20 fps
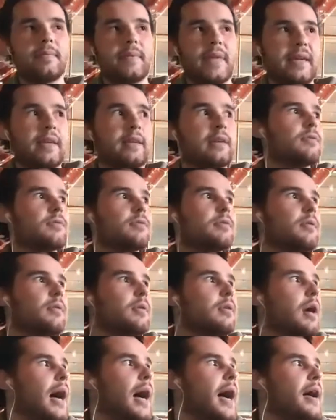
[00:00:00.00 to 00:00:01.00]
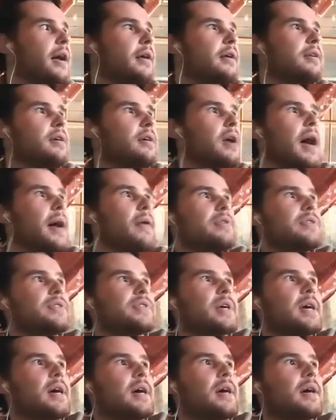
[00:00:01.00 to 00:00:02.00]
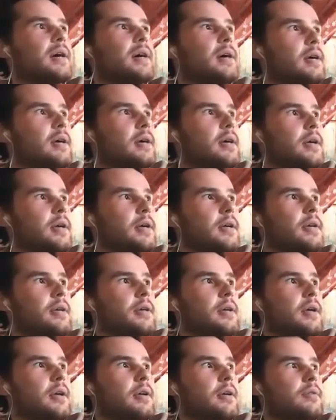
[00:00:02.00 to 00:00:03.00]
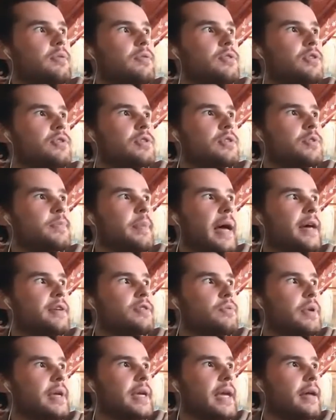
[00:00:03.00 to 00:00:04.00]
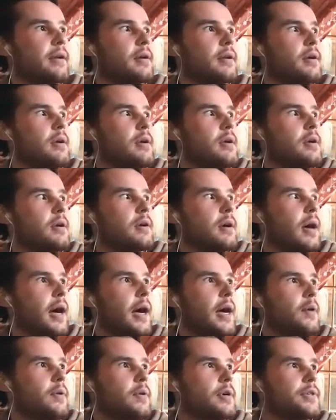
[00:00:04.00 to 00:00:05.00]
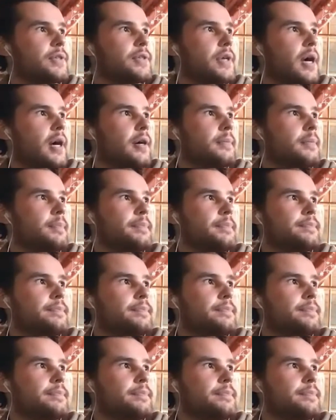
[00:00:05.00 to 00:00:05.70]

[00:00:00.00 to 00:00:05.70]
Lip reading: you. I was it was just this past weekend. I was Donald